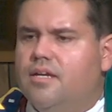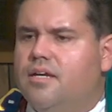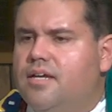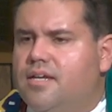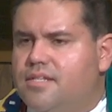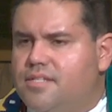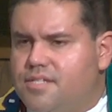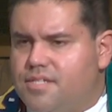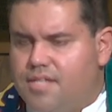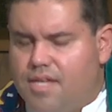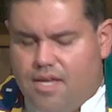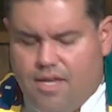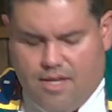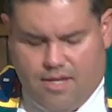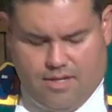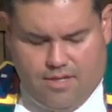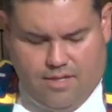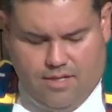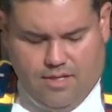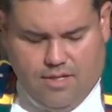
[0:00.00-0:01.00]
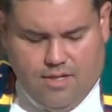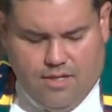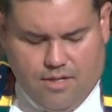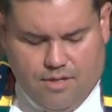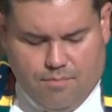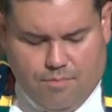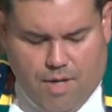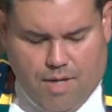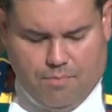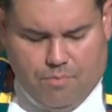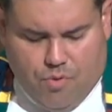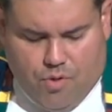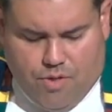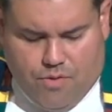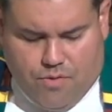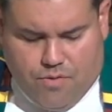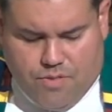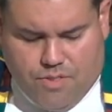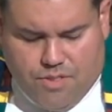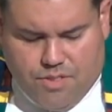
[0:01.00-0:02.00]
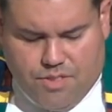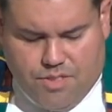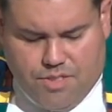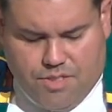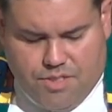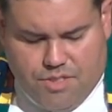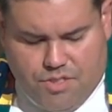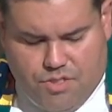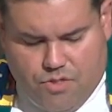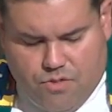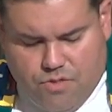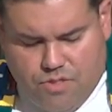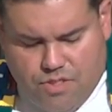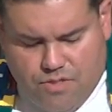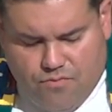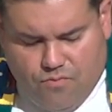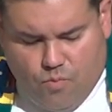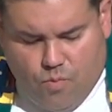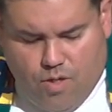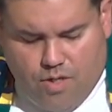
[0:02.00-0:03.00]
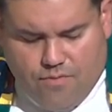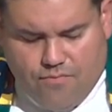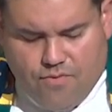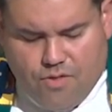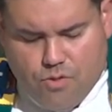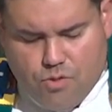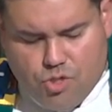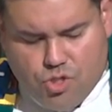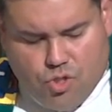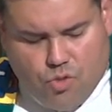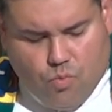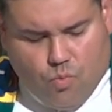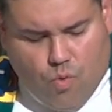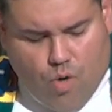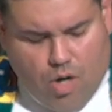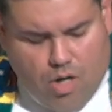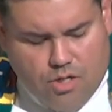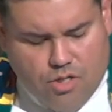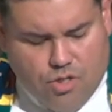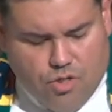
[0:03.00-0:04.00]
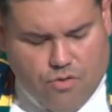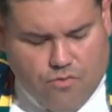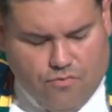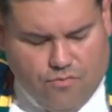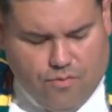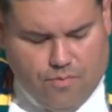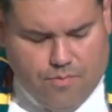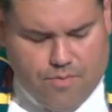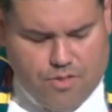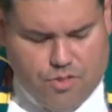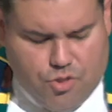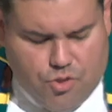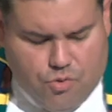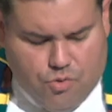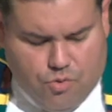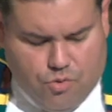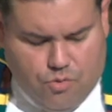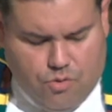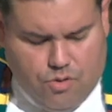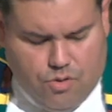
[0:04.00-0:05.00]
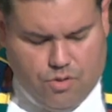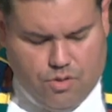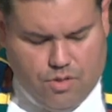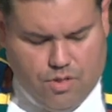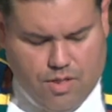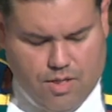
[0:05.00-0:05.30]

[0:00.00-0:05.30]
It said, My brothers and sisters, if one of you should wander from the truth,